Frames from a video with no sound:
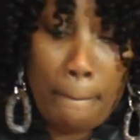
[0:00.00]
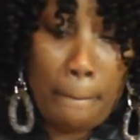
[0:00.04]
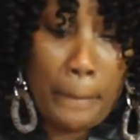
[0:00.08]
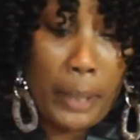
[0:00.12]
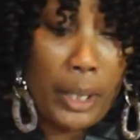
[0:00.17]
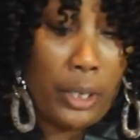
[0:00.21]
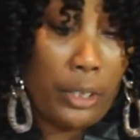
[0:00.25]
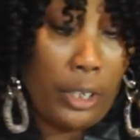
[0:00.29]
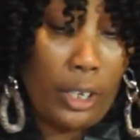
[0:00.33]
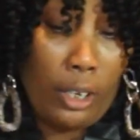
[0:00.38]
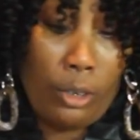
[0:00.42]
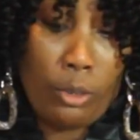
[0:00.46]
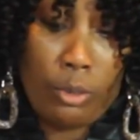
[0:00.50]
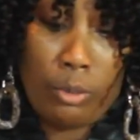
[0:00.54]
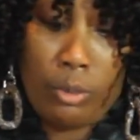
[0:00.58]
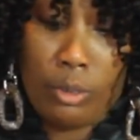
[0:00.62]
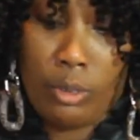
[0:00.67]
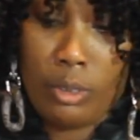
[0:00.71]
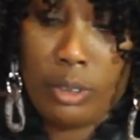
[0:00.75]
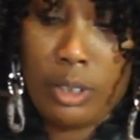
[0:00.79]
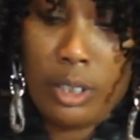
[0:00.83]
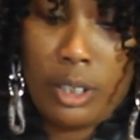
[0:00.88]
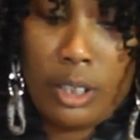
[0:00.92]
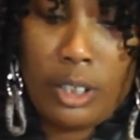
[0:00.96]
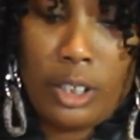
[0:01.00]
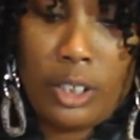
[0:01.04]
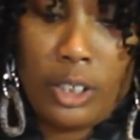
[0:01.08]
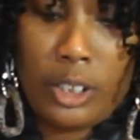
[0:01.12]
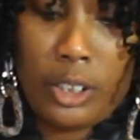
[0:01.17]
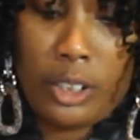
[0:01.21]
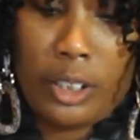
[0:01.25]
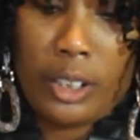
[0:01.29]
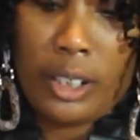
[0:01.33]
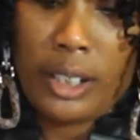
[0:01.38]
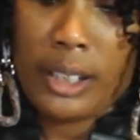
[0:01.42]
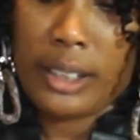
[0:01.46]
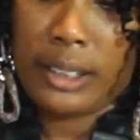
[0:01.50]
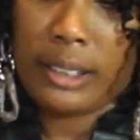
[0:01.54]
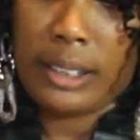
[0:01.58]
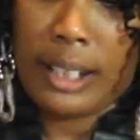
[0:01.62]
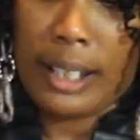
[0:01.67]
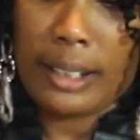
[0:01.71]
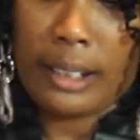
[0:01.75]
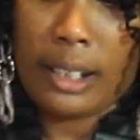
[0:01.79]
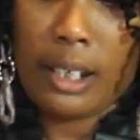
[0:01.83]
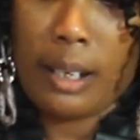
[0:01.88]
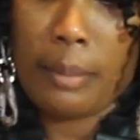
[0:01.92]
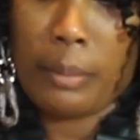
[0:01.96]
But no, he's
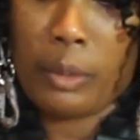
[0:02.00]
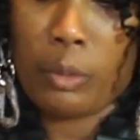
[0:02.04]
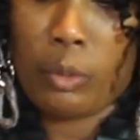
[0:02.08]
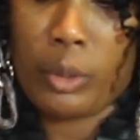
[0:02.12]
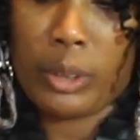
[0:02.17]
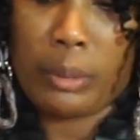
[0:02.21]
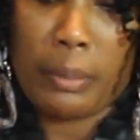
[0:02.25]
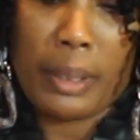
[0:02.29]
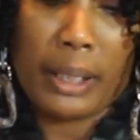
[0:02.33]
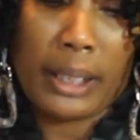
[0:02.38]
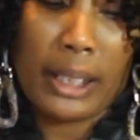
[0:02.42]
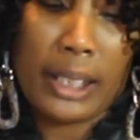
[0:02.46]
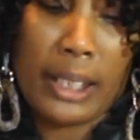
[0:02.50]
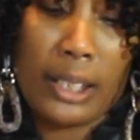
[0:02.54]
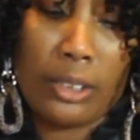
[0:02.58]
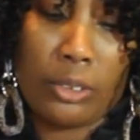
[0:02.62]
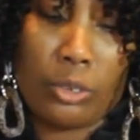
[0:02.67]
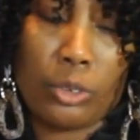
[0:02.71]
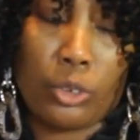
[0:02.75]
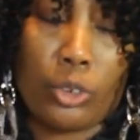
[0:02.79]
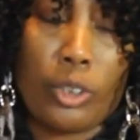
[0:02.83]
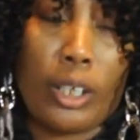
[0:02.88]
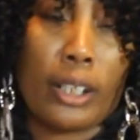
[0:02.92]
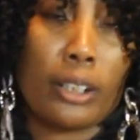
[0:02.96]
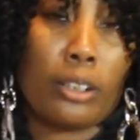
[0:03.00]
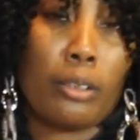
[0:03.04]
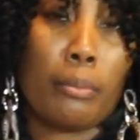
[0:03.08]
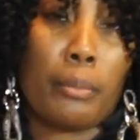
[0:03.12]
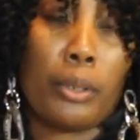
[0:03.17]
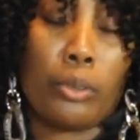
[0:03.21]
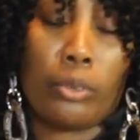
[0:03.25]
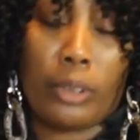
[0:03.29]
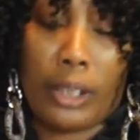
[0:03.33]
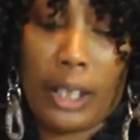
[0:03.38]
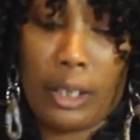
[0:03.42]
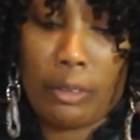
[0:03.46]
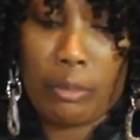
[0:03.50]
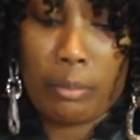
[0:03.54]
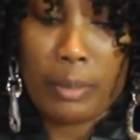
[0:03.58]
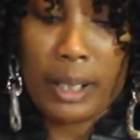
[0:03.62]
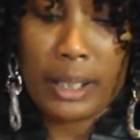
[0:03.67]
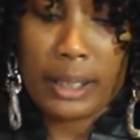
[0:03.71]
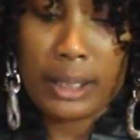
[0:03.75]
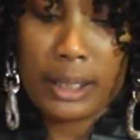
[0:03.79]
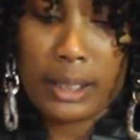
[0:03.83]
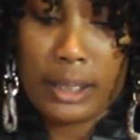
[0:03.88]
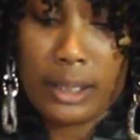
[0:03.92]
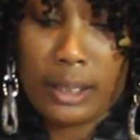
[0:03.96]
not coming with my kids or trying to communicate with
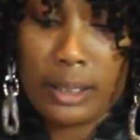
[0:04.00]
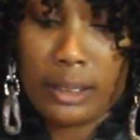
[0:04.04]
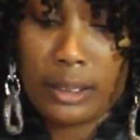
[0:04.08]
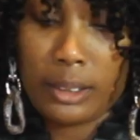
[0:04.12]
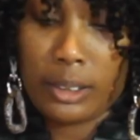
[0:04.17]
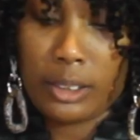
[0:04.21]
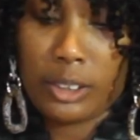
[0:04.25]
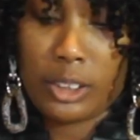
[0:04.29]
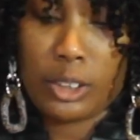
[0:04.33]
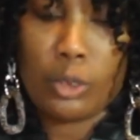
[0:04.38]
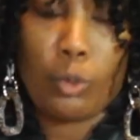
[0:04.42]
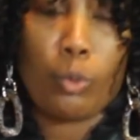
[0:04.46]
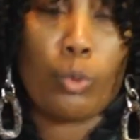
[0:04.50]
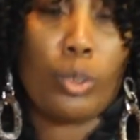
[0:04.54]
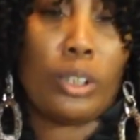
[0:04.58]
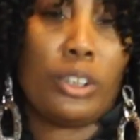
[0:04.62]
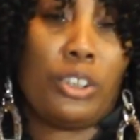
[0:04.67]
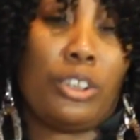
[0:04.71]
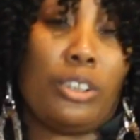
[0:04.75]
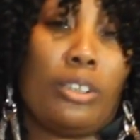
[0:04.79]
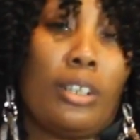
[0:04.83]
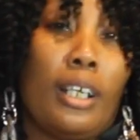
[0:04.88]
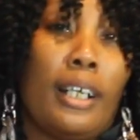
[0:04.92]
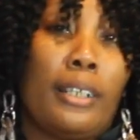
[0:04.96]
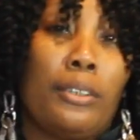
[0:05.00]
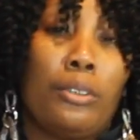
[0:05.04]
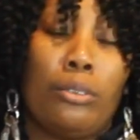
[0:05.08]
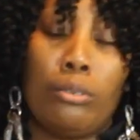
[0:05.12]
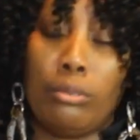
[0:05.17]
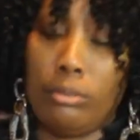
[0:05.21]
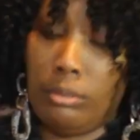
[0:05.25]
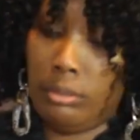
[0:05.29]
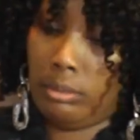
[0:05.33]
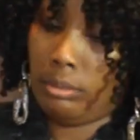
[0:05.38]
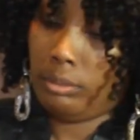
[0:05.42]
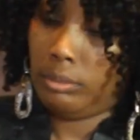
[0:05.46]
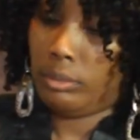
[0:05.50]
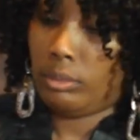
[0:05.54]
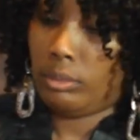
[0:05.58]
my kids. So what should I do?